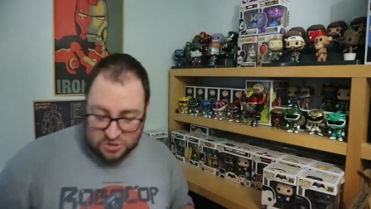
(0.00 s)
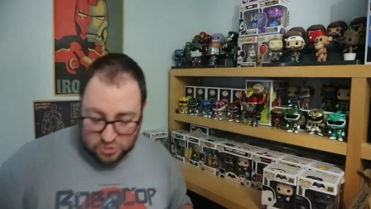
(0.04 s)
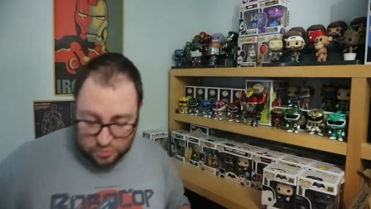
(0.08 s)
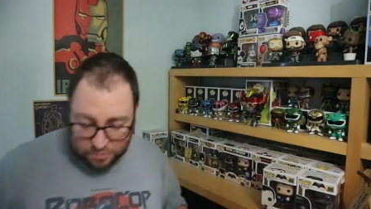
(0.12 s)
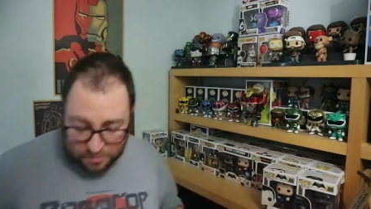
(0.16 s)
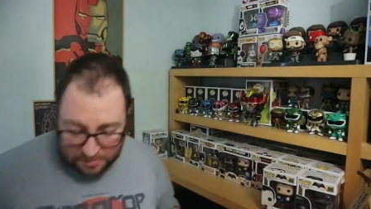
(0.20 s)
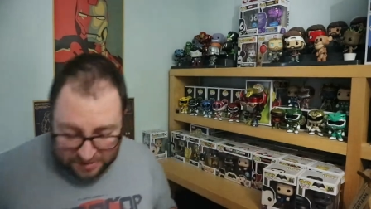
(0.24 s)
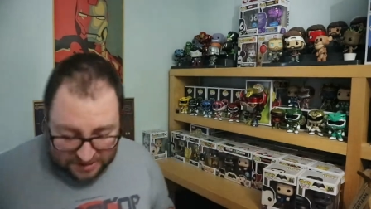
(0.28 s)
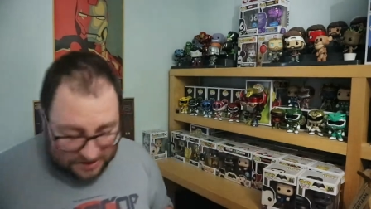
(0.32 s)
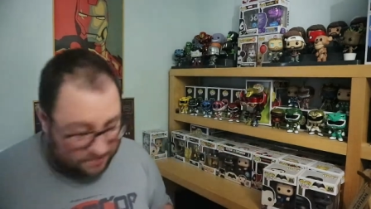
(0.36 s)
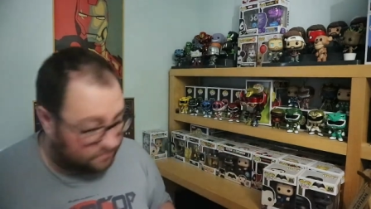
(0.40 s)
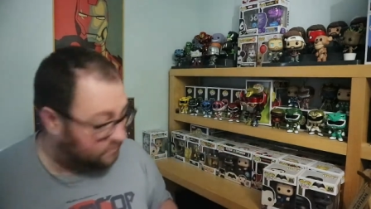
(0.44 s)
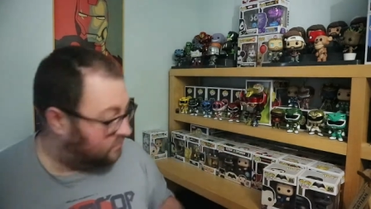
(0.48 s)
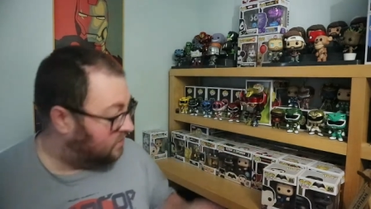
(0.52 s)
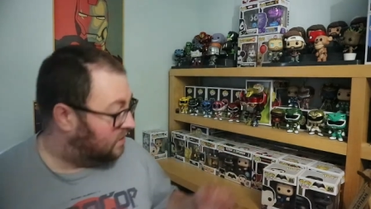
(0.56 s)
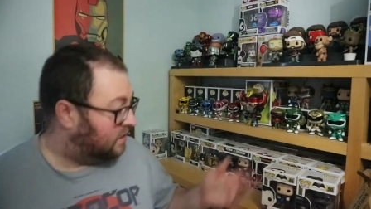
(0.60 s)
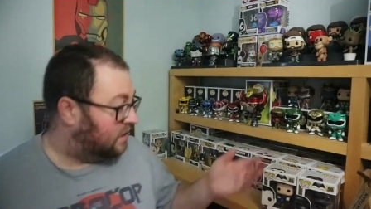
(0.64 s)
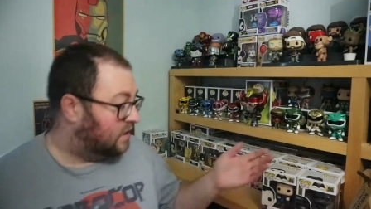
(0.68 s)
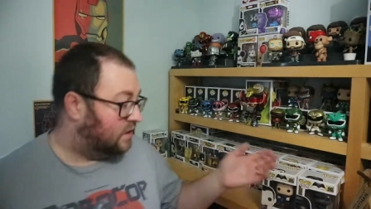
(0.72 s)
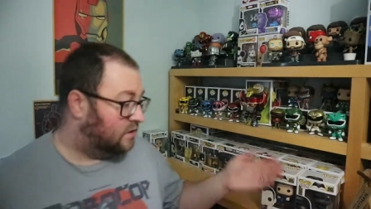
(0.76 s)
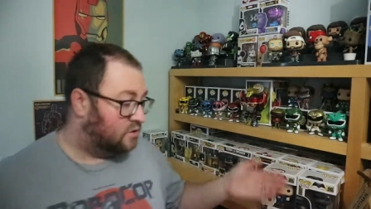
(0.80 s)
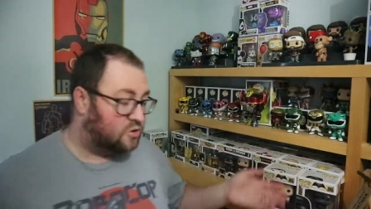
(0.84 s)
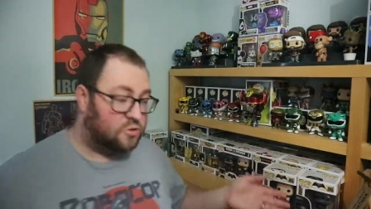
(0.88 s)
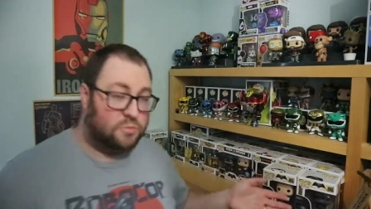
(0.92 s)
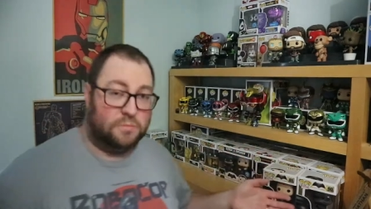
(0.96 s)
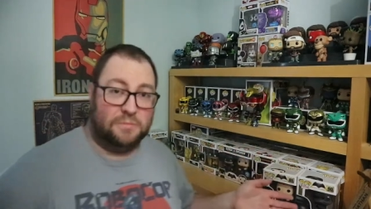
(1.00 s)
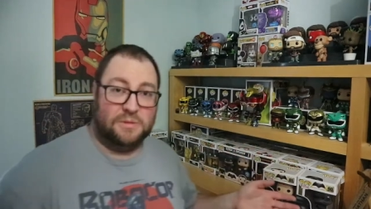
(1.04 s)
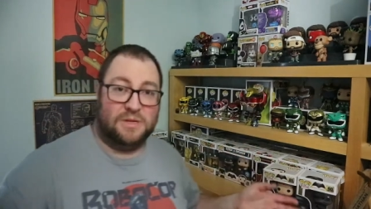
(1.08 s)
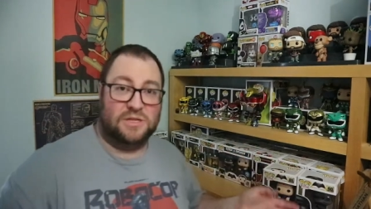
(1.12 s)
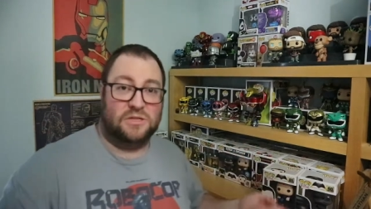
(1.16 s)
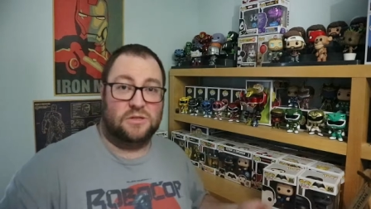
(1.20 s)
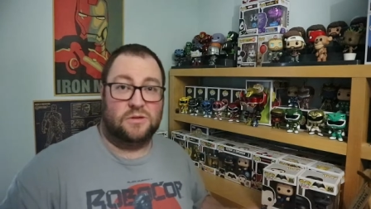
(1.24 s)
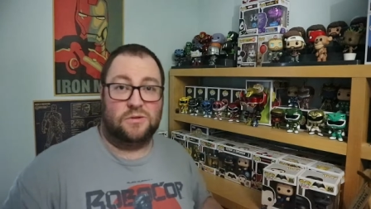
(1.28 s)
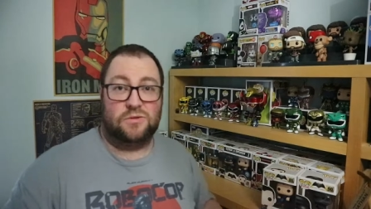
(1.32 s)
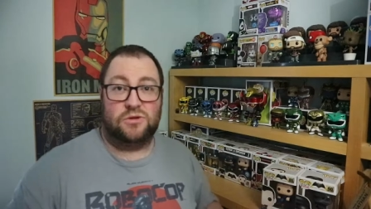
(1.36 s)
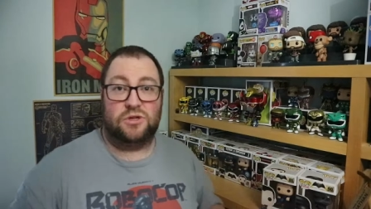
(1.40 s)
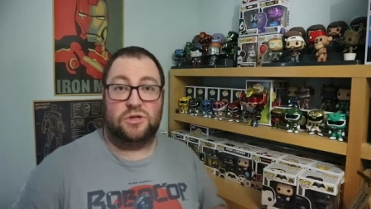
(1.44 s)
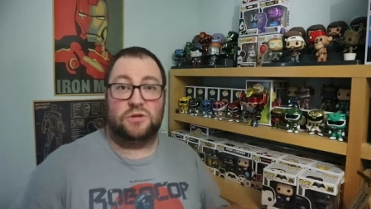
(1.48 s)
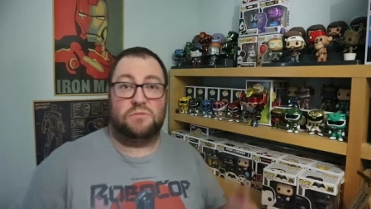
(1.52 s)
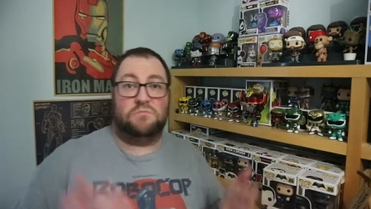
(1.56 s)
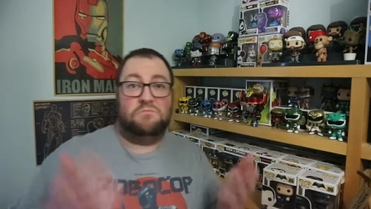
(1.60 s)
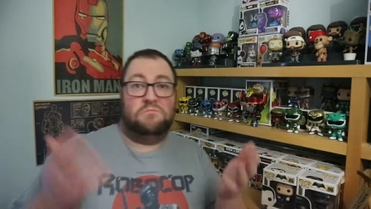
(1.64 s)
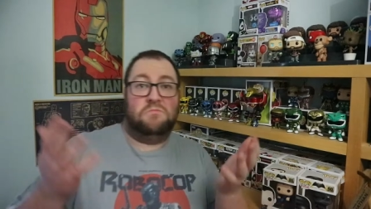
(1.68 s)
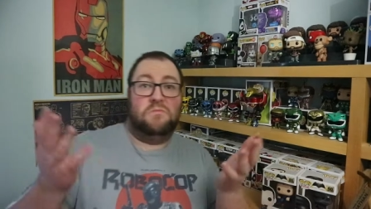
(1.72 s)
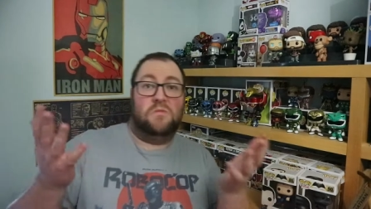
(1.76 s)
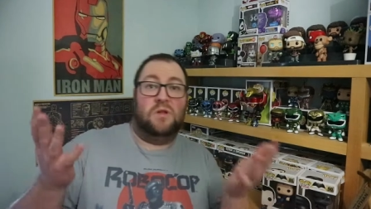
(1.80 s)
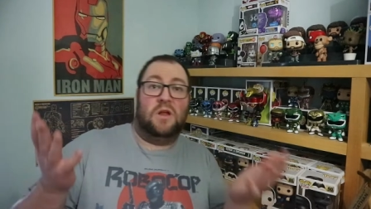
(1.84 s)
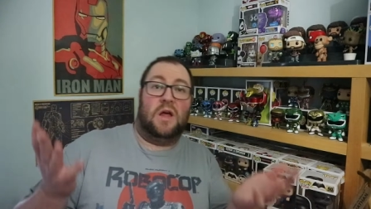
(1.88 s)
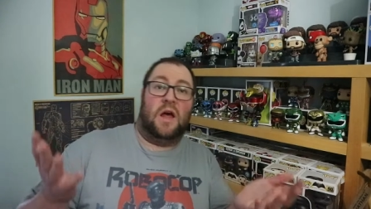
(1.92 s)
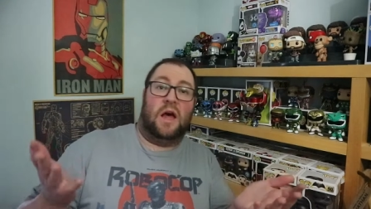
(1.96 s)
it's Superman, Superman
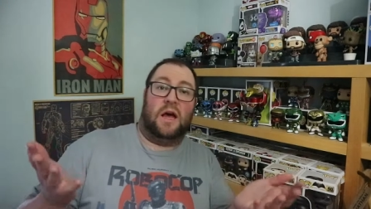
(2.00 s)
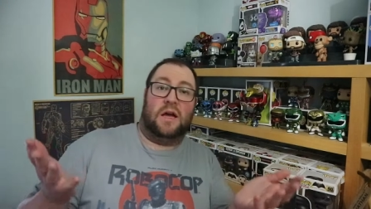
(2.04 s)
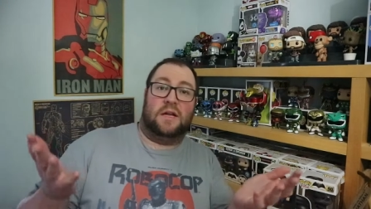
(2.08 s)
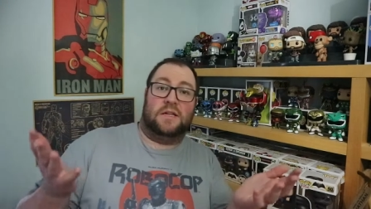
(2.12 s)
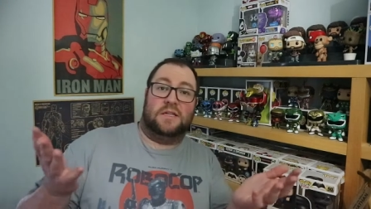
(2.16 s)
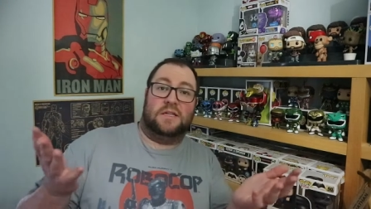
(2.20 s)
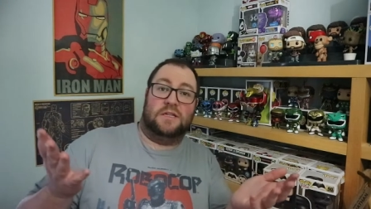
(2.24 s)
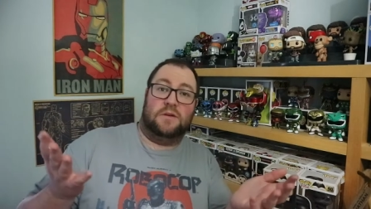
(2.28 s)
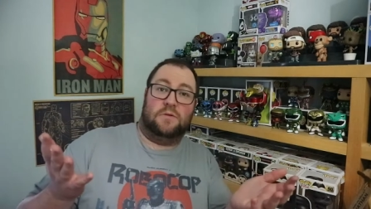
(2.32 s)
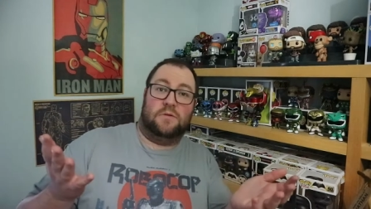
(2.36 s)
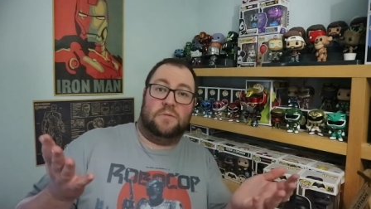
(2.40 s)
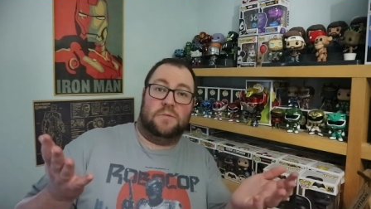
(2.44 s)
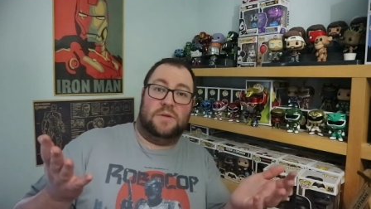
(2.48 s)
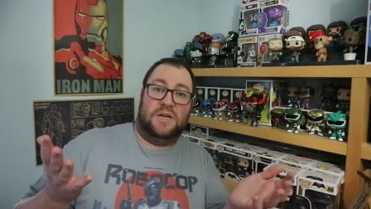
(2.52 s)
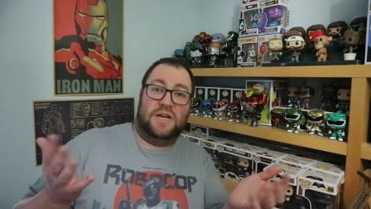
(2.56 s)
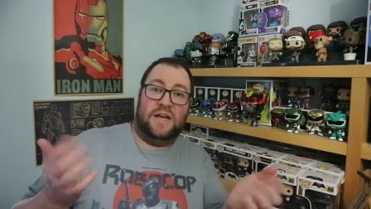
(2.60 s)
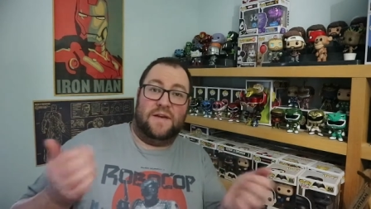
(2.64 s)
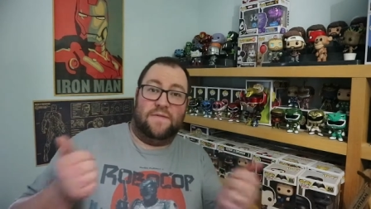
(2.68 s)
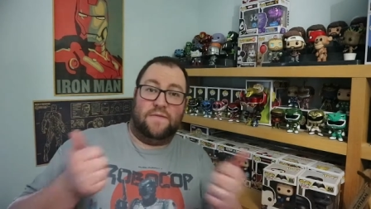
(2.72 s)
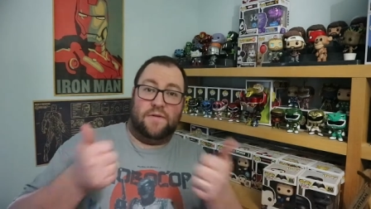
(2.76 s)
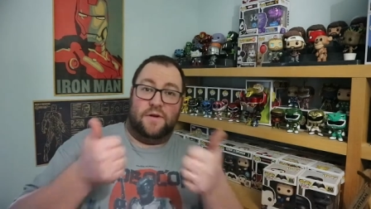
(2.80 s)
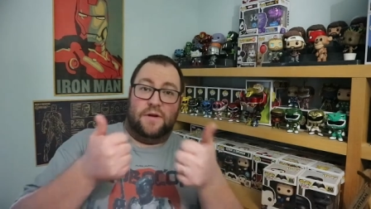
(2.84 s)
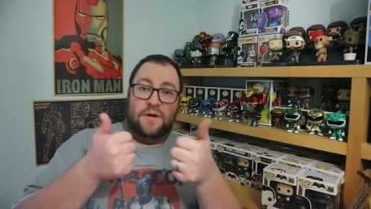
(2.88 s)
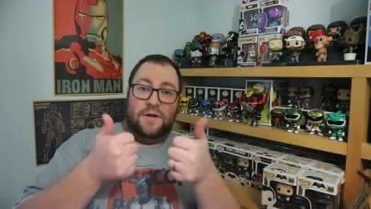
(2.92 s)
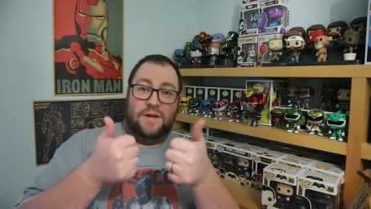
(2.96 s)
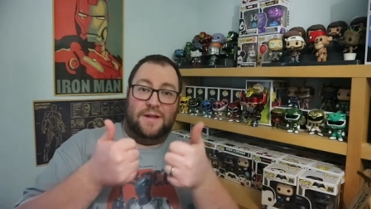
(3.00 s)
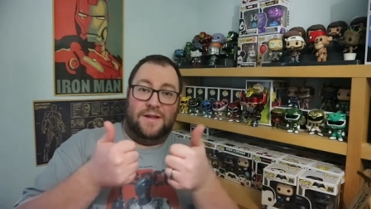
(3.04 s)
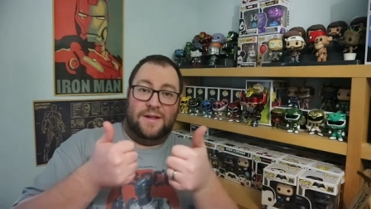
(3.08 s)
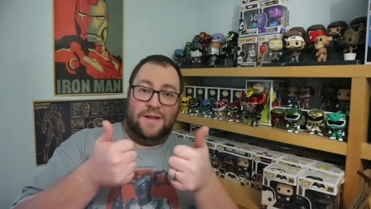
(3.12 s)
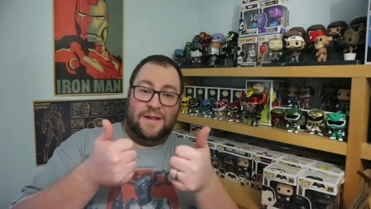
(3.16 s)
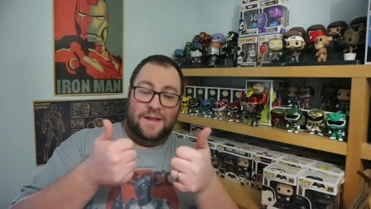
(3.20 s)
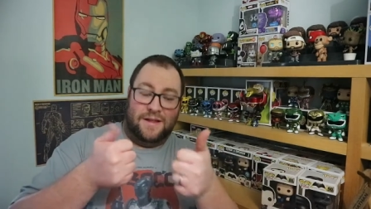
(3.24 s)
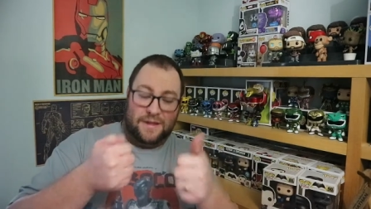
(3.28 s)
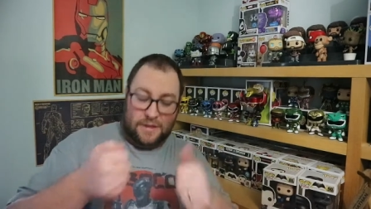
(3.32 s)
Soldier. I can sell them together.